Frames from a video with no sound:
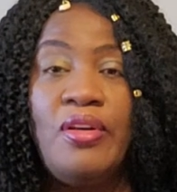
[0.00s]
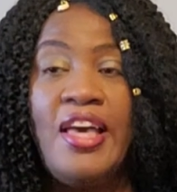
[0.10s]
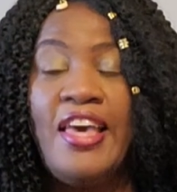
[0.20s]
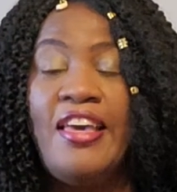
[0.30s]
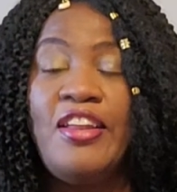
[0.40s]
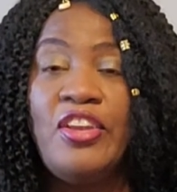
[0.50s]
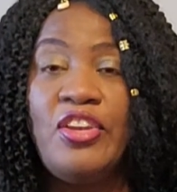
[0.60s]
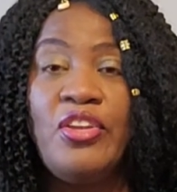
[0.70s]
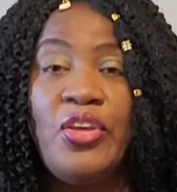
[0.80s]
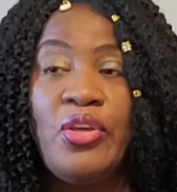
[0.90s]

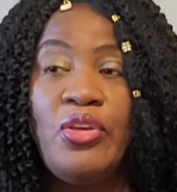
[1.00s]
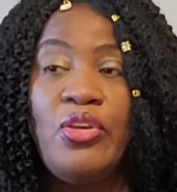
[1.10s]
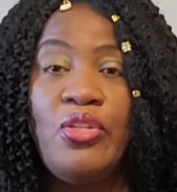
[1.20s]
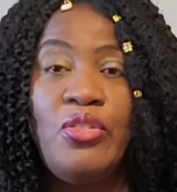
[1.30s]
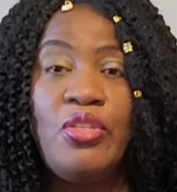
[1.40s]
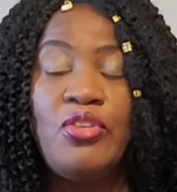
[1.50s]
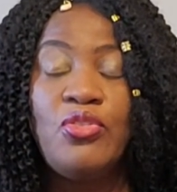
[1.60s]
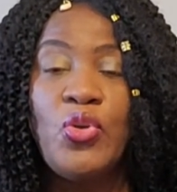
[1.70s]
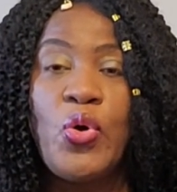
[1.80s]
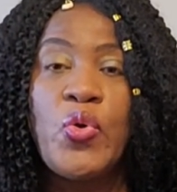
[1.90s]
and there's
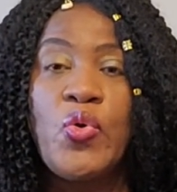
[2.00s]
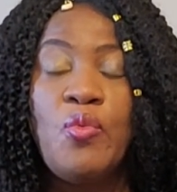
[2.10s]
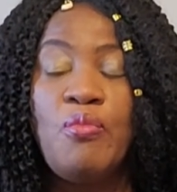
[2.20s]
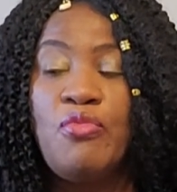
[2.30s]
no room